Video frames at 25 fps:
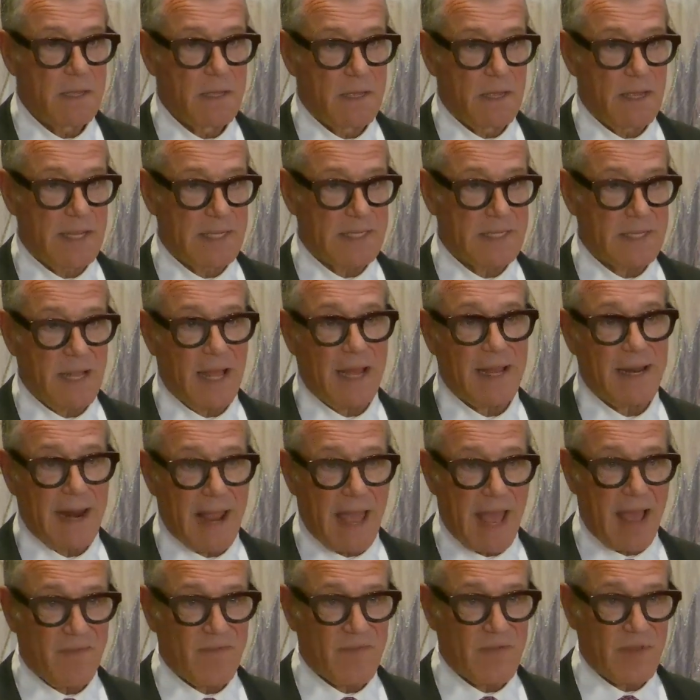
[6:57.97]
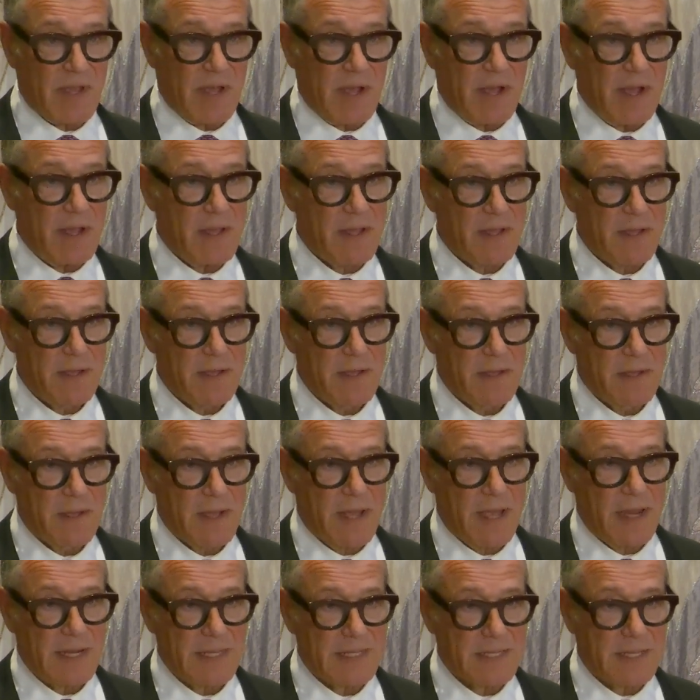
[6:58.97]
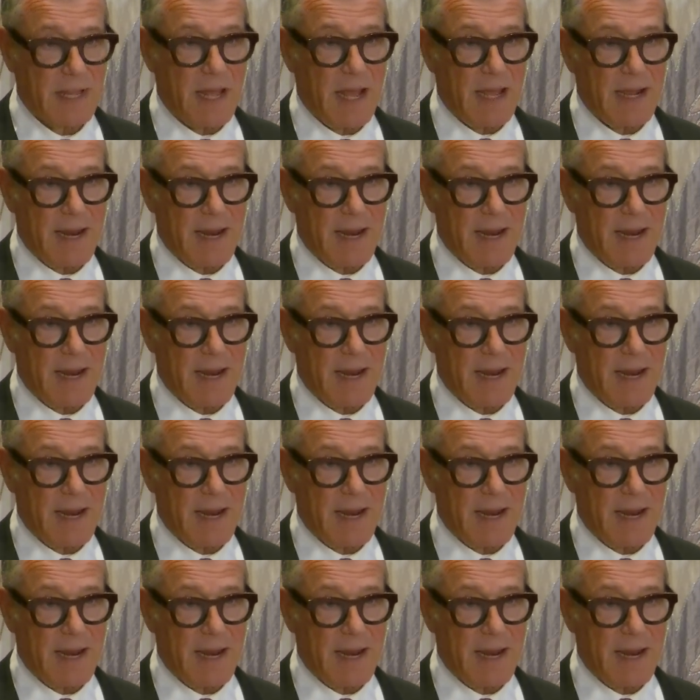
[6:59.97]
It's not NAFTA, and it's not